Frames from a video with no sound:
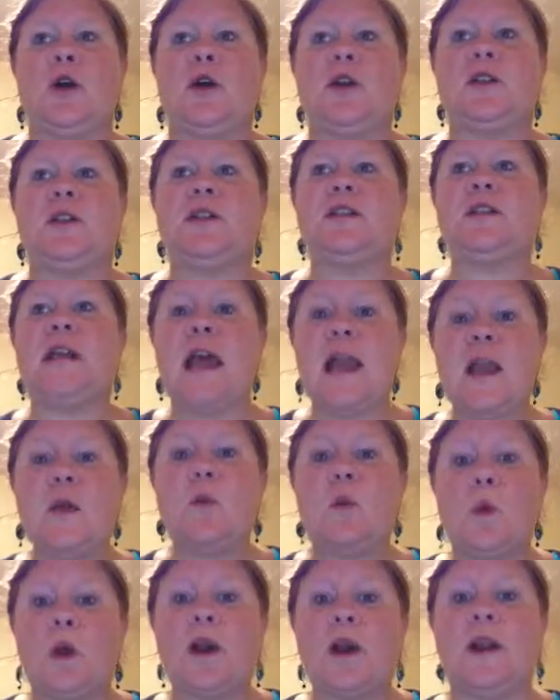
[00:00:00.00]
today
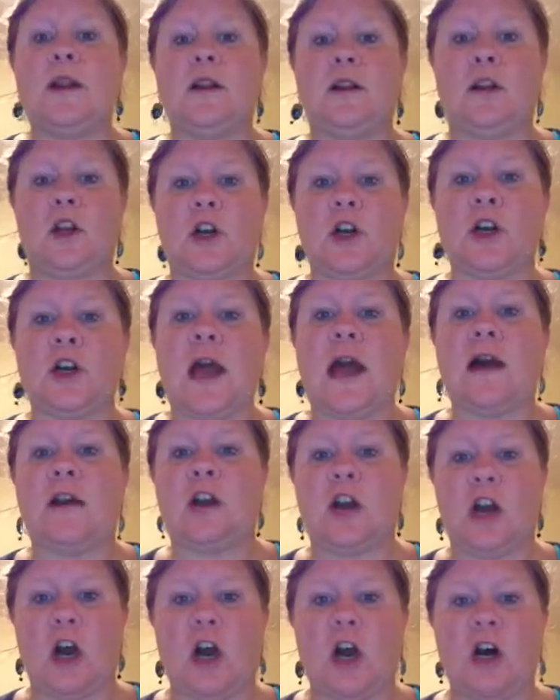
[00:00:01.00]
we're going to learn how to
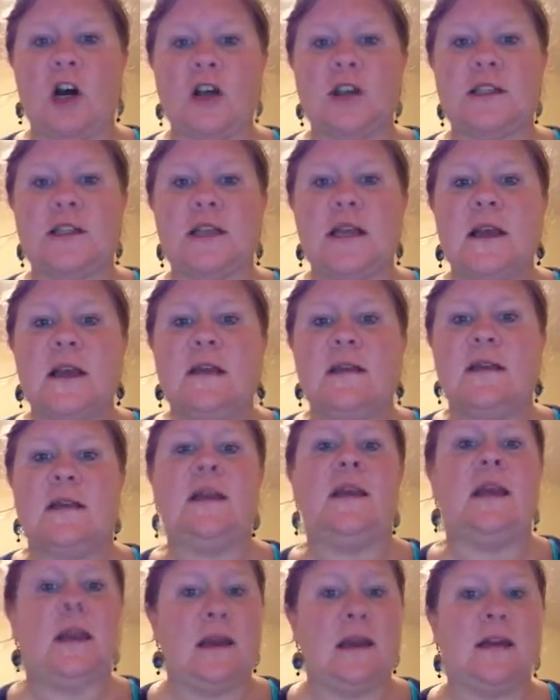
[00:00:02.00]
cause
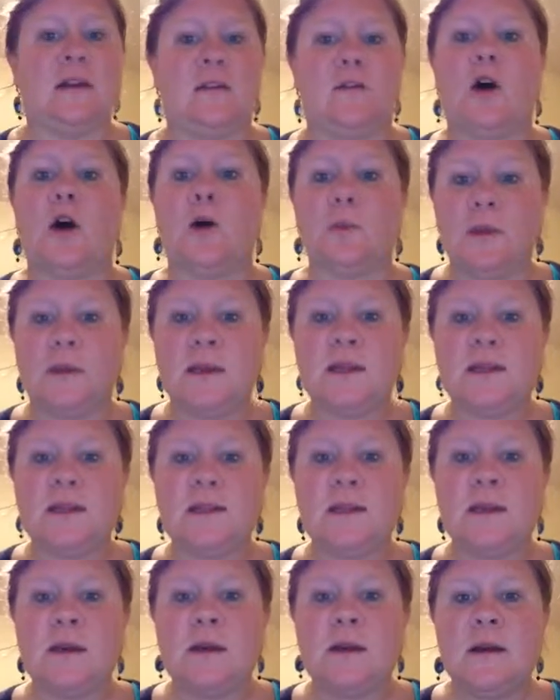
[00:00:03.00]
the end of homeless,